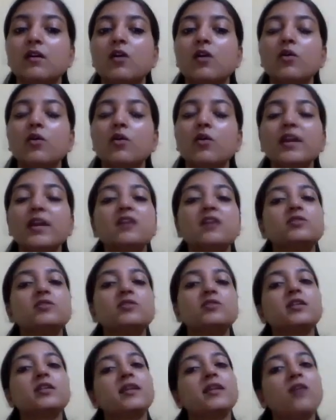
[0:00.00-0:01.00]
Okay, so
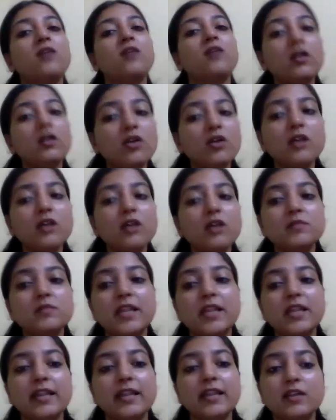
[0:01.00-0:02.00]
it cannot cause
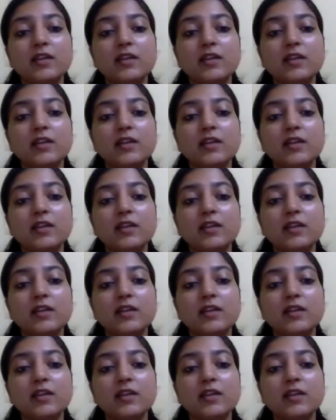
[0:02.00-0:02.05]
malaria.